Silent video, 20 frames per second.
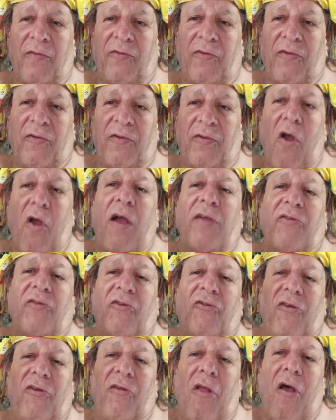
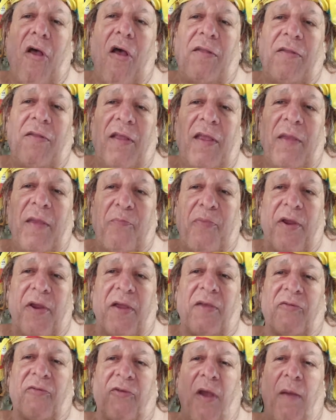nonchalantly
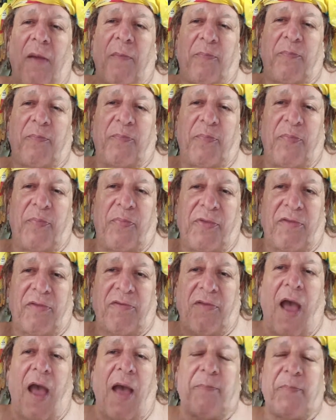brings up the
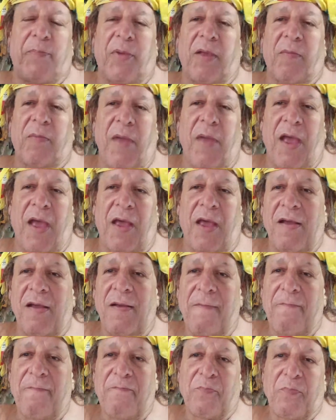topic matter
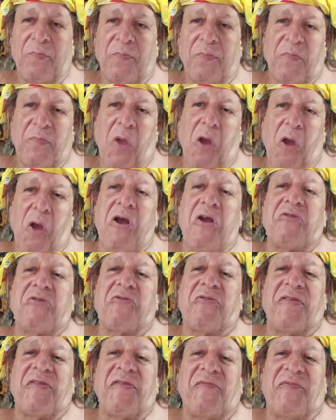
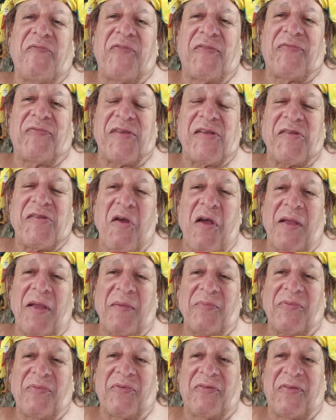150
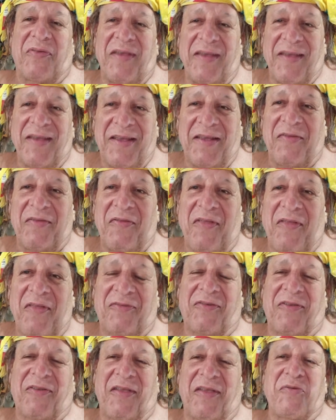times in
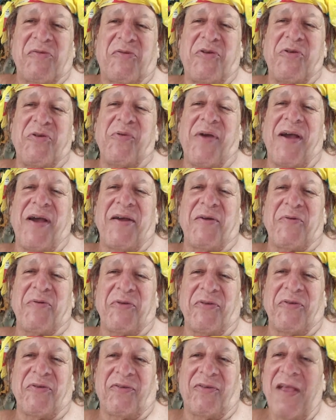less than 2
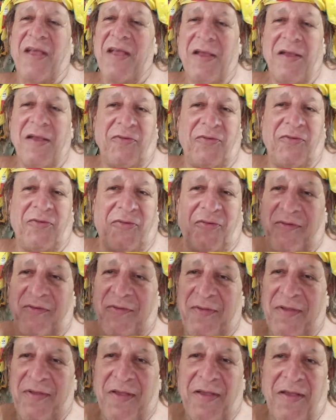hours. Just
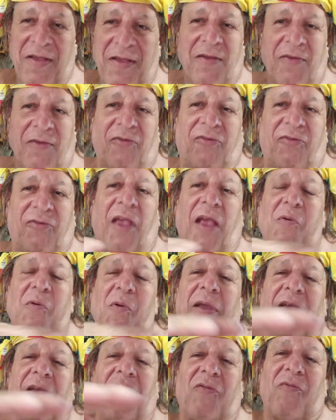
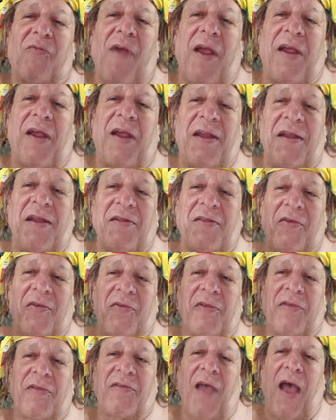segues right into
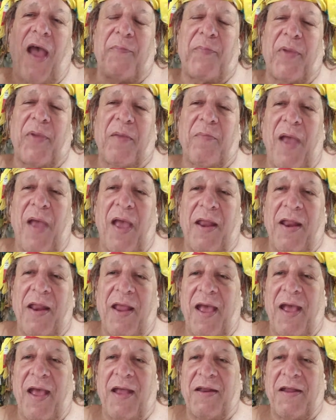the topic matter
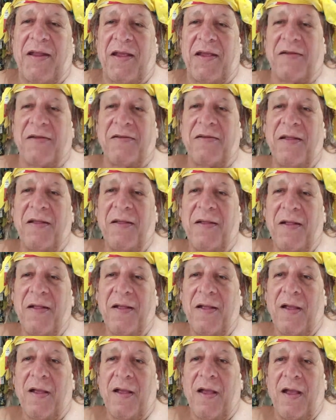at hand.
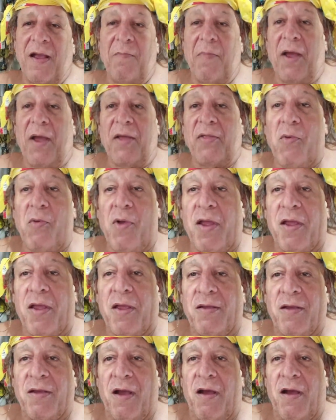And by the way,